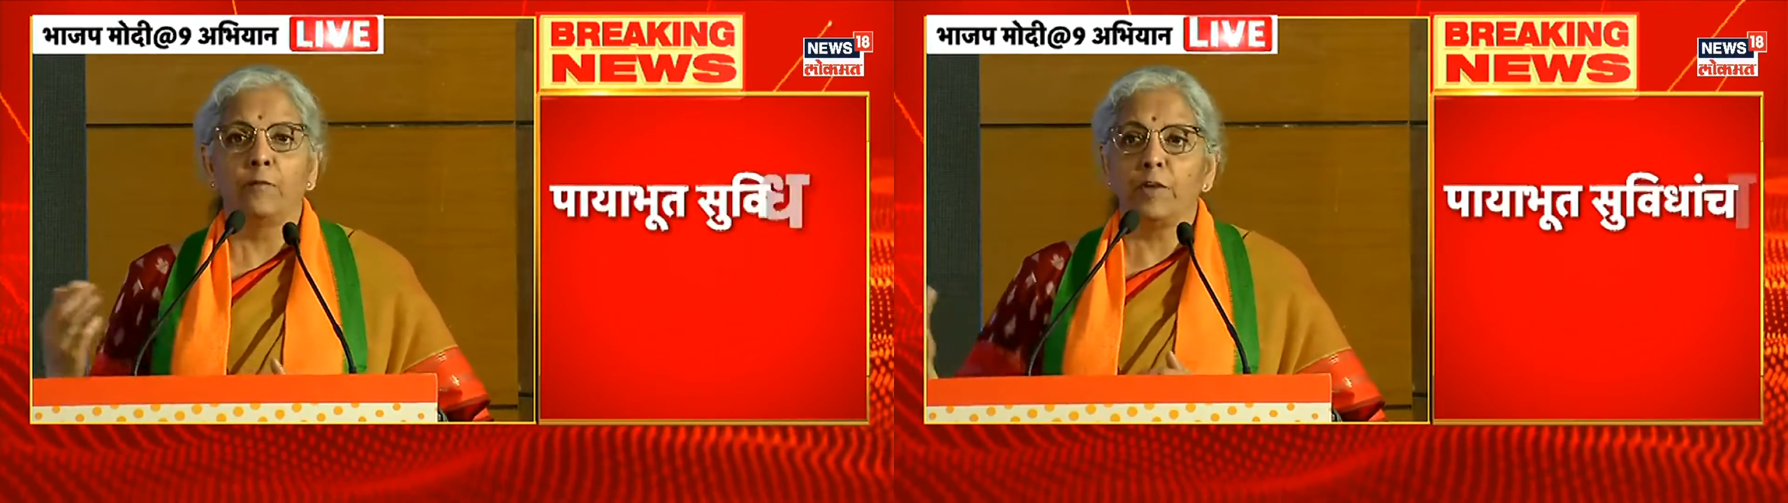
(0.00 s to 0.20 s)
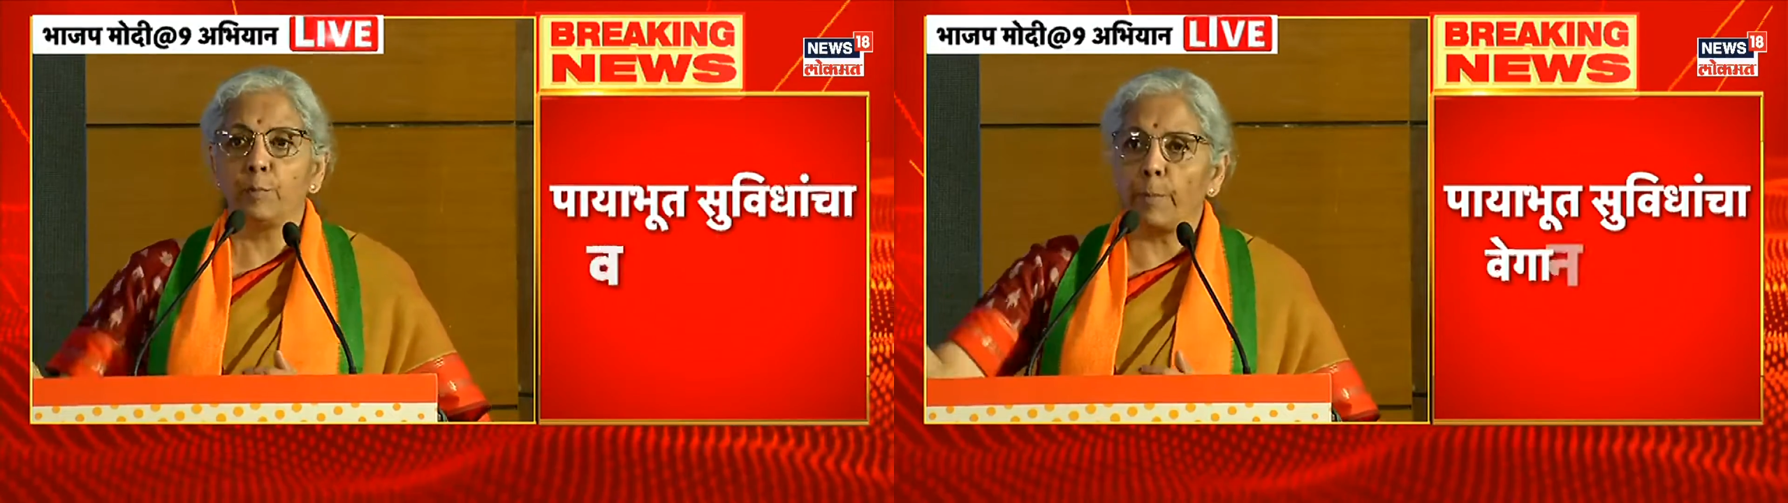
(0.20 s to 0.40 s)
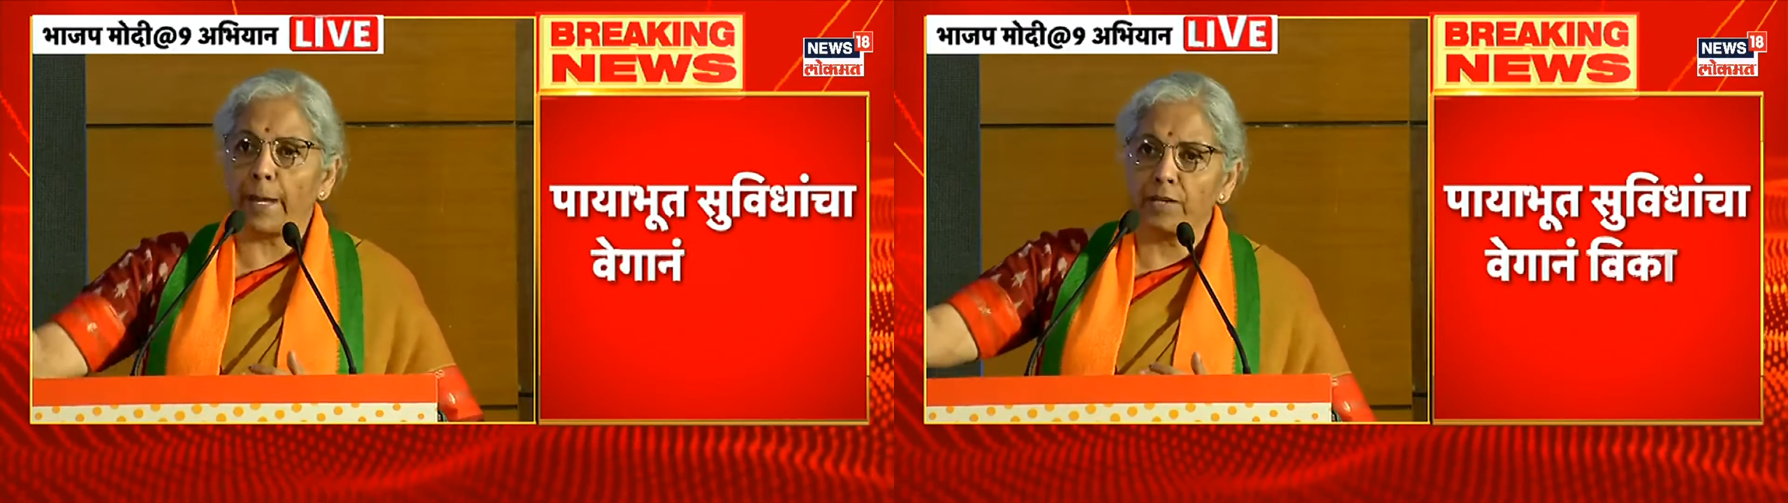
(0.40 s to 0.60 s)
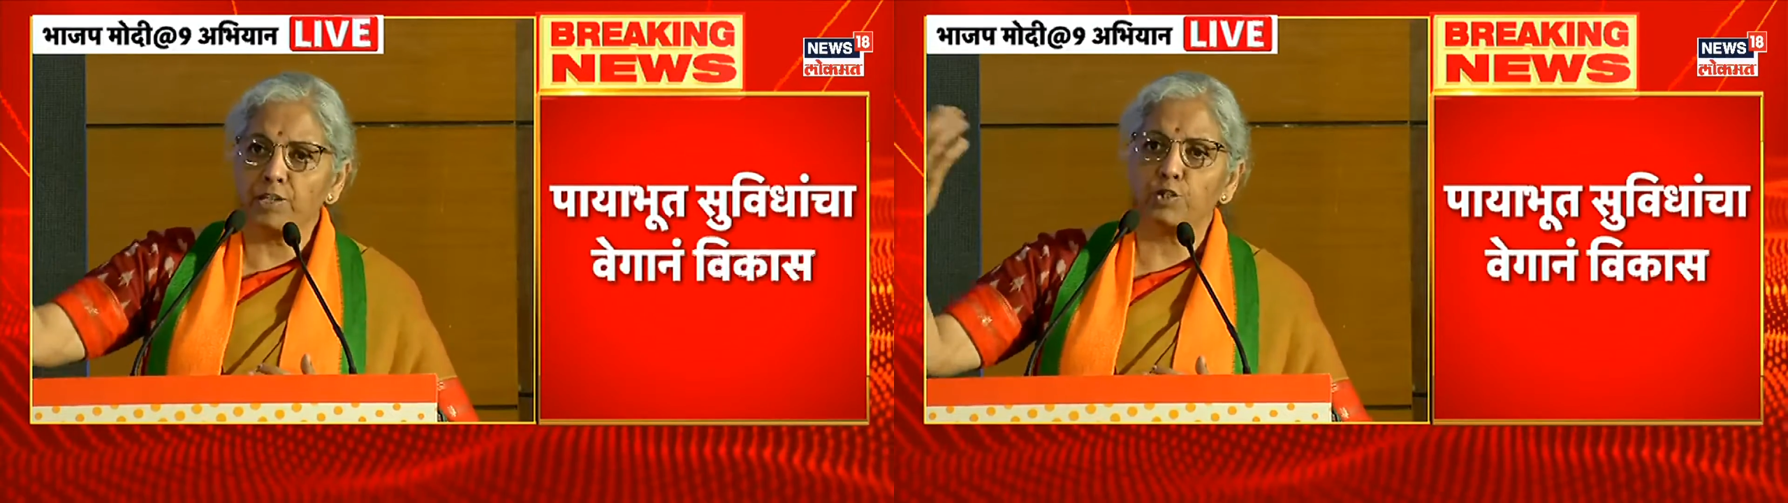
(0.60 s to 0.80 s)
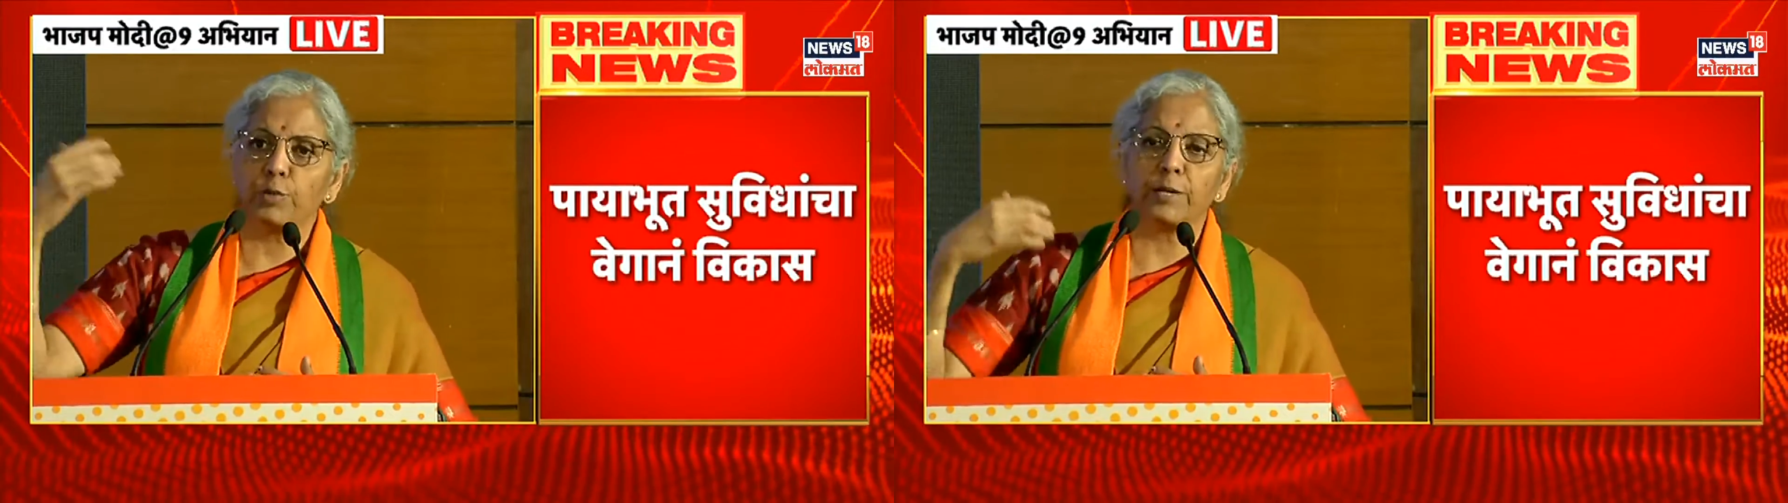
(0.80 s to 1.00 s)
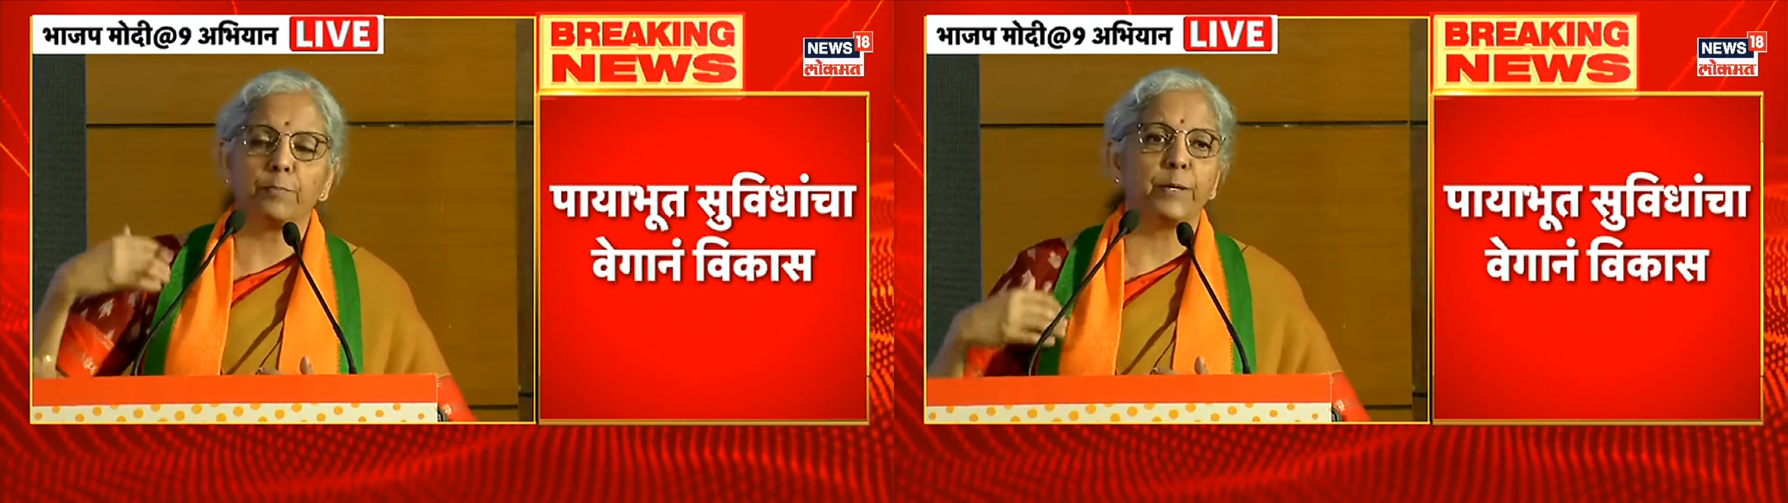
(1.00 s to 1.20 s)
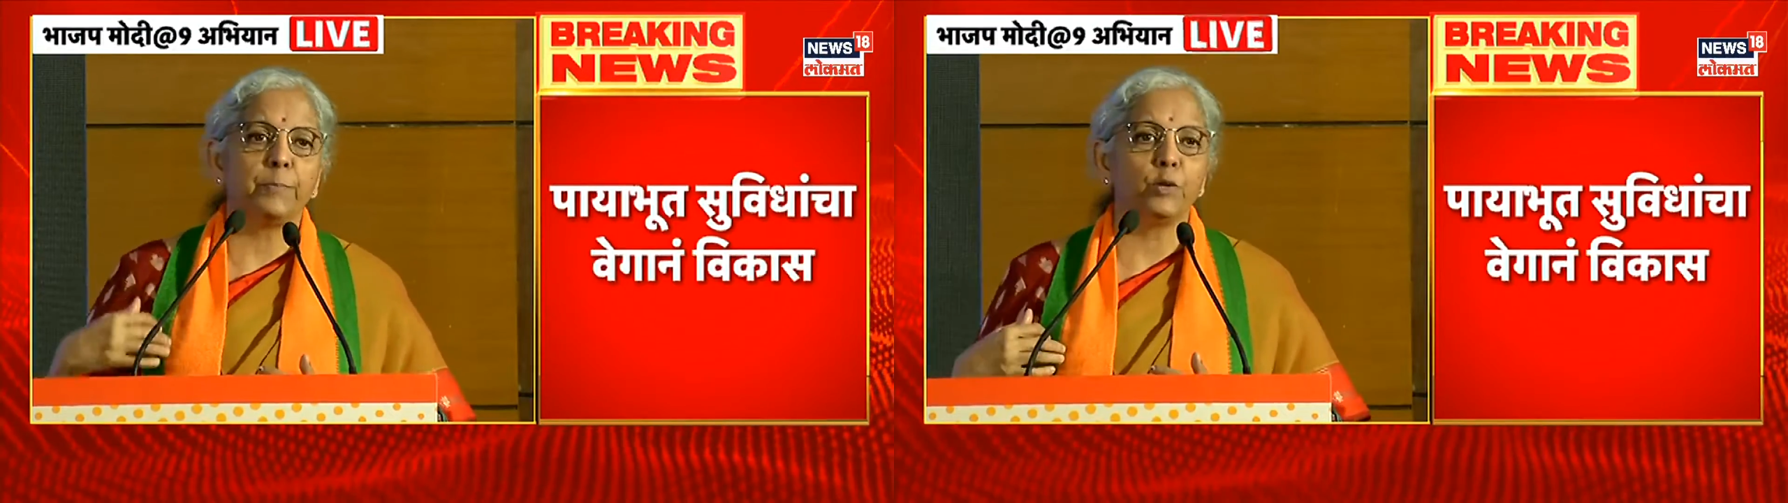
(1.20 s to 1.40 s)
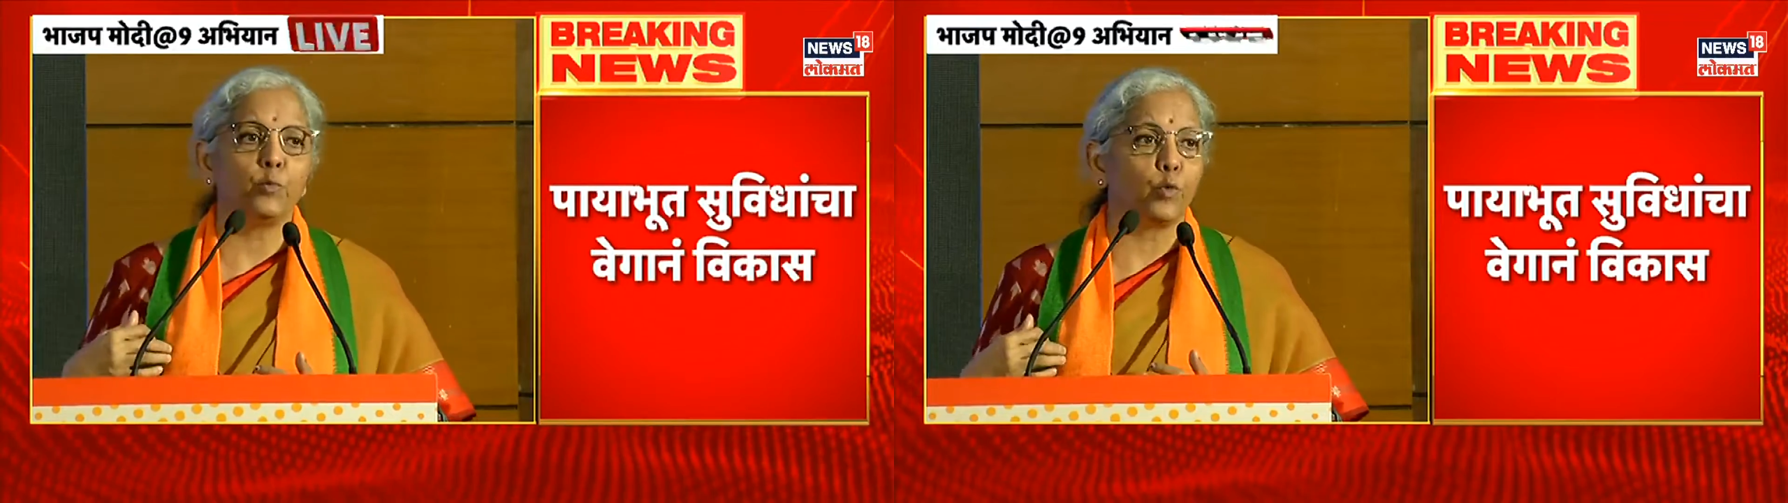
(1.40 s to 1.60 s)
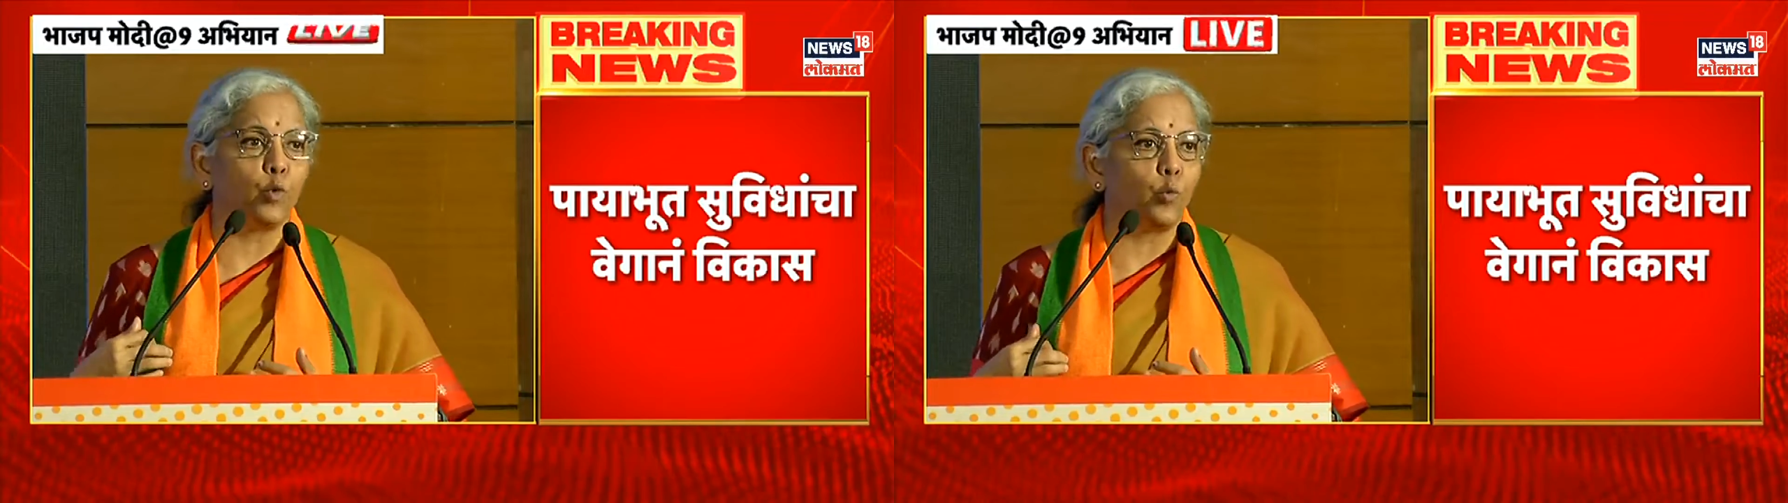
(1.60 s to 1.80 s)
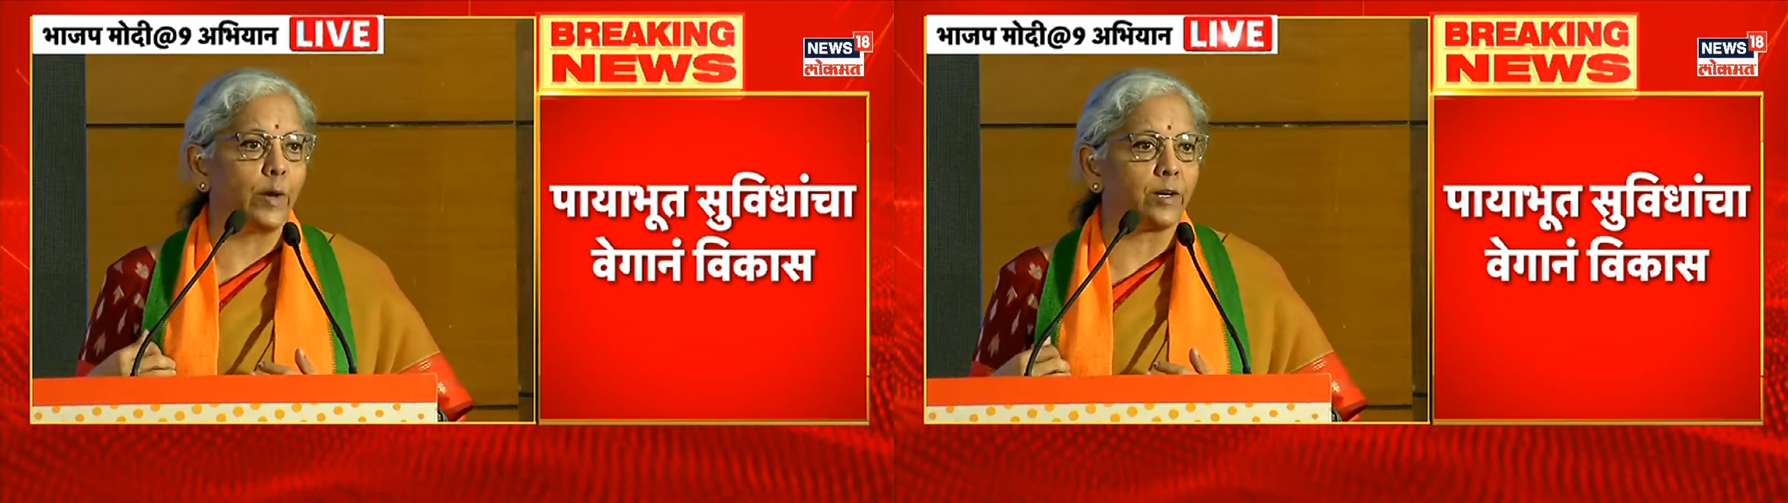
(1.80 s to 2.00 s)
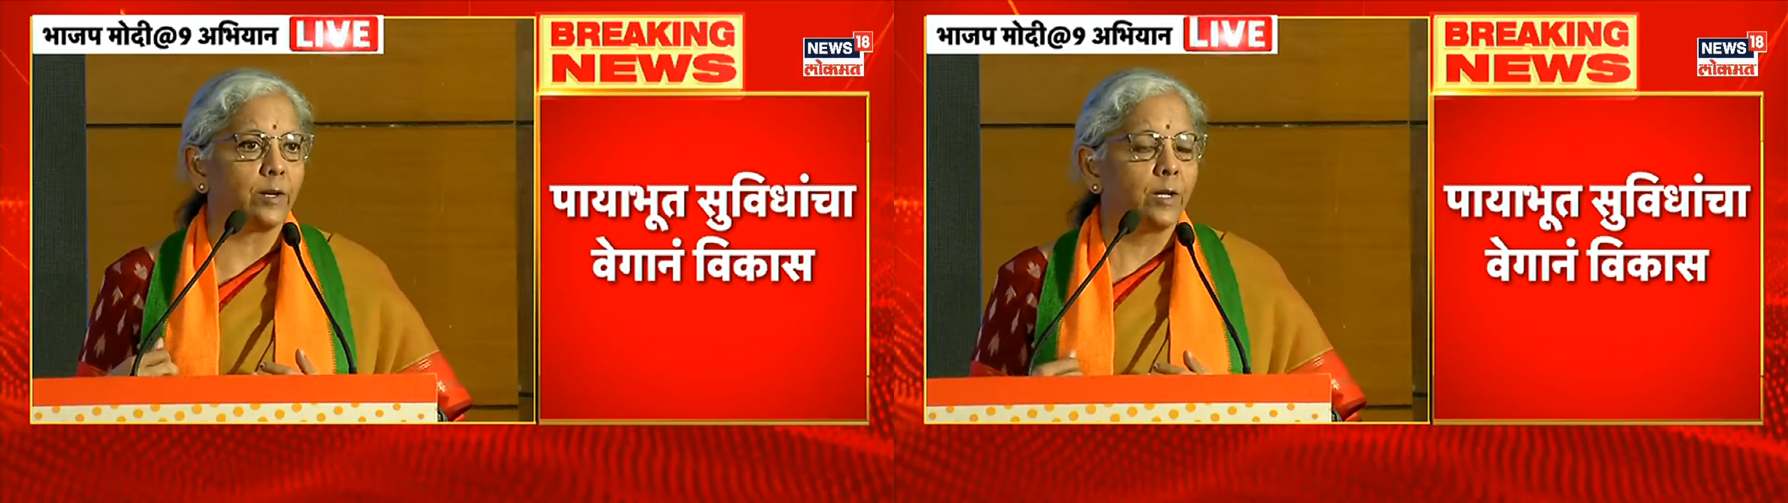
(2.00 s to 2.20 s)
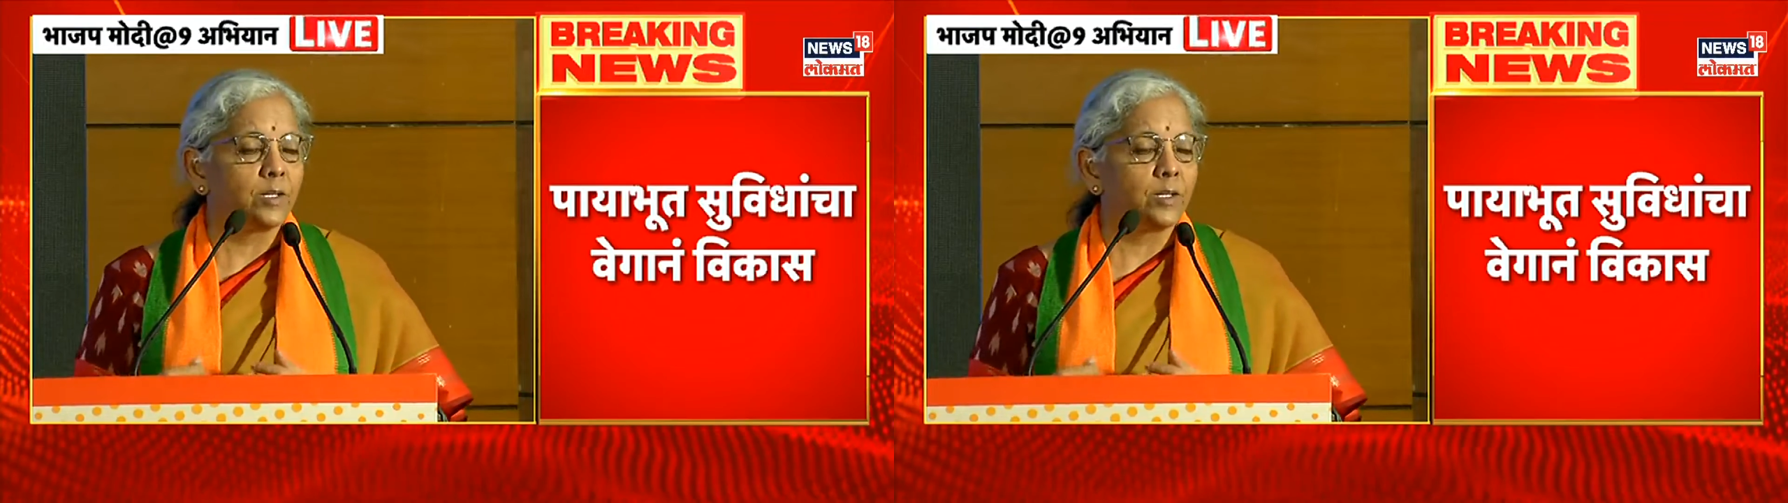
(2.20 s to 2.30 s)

We managed to get people who were